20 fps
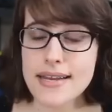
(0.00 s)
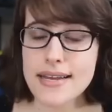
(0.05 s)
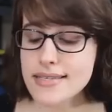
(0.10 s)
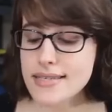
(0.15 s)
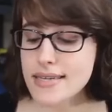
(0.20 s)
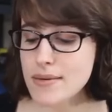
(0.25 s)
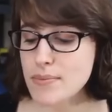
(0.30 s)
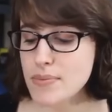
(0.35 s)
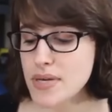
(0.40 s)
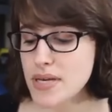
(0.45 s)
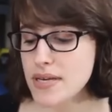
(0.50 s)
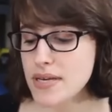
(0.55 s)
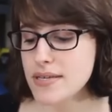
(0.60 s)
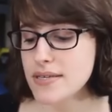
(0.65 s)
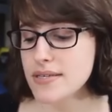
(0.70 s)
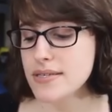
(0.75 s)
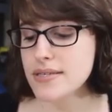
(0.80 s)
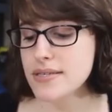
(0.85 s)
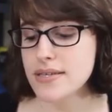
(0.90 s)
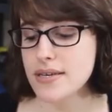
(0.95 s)
Next up
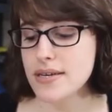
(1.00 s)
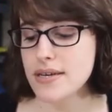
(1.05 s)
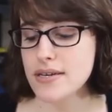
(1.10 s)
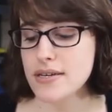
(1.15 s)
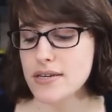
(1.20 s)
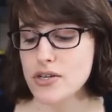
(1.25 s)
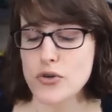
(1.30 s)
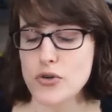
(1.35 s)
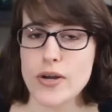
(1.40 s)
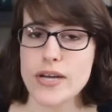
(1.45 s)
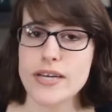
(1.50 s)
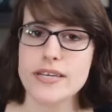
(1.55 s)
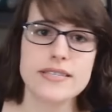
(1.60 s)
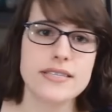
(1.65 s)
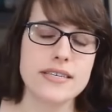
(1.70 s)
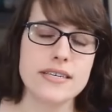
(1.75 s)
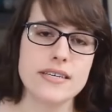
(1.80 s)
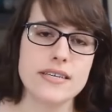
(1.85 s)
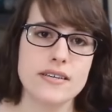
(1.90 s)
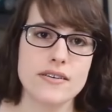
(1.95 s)
is uh,
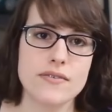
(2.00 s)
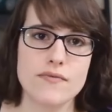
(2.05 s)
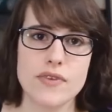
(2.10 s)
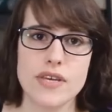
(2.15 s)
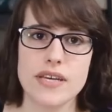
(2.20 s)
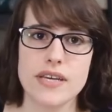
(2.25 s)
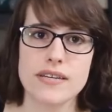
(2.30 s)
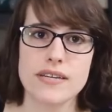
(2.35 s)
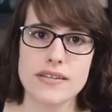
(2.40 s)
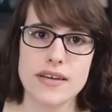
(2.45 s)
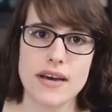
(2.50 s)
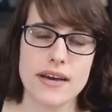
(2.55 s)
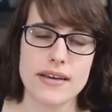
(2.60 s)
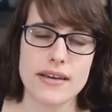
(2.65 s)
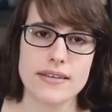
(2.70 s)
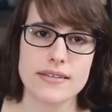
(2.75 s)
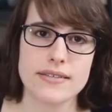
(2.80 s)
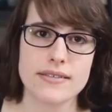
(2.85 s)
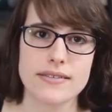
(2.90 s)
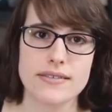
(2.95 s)
crazy vegan
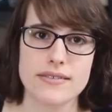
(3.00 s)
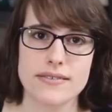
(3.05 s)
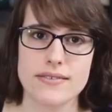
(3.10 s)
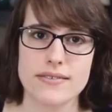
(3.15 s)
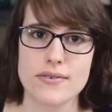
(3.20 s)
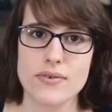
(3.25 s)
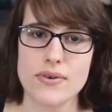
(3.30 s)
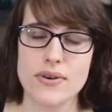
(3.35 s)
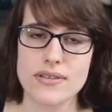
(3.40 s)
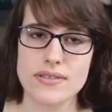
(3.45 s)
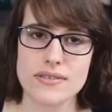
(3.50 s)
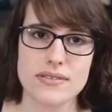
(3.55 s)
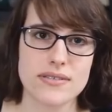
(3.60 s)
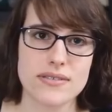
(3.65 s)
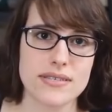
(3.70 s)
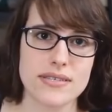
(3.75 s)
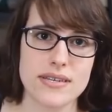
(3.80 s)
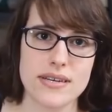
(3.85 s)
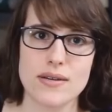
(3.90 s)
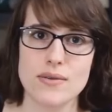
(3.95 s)
diets, you know,
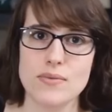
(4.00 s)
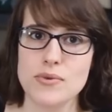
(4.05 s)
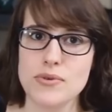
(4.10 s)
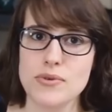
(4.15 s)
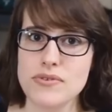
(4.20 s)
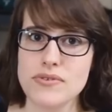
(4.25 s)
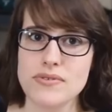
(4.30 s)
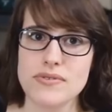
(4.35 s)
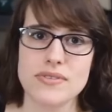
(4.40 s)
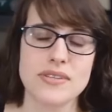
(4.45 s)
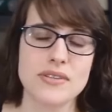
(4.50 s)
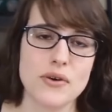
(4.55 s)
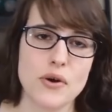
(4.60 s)
unsustainable,